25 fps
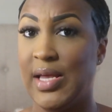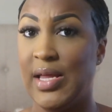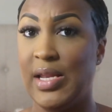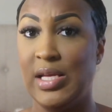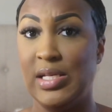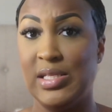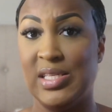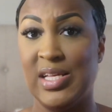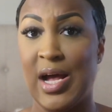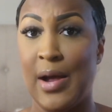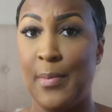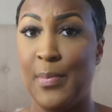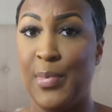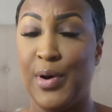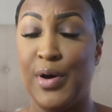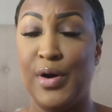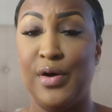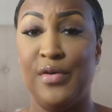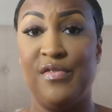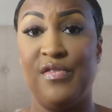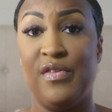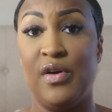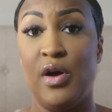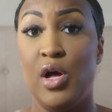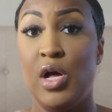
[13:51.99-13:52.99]
any type
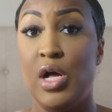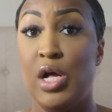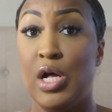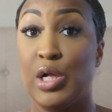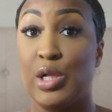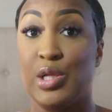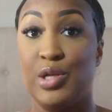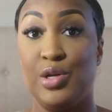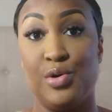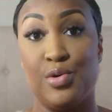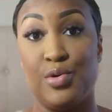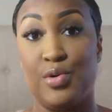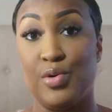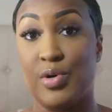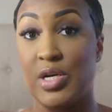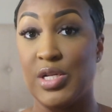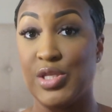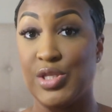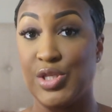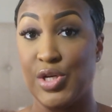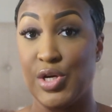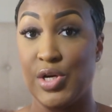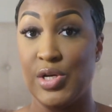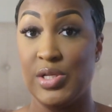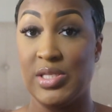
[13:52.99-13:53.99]
of clinical
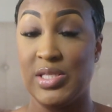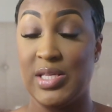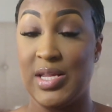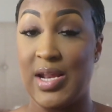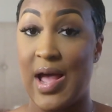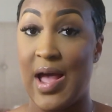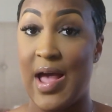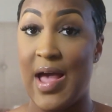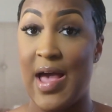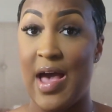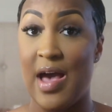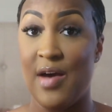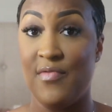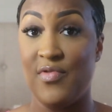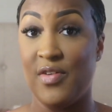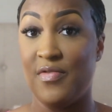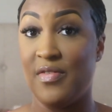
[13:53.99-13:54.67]
concerns that I have.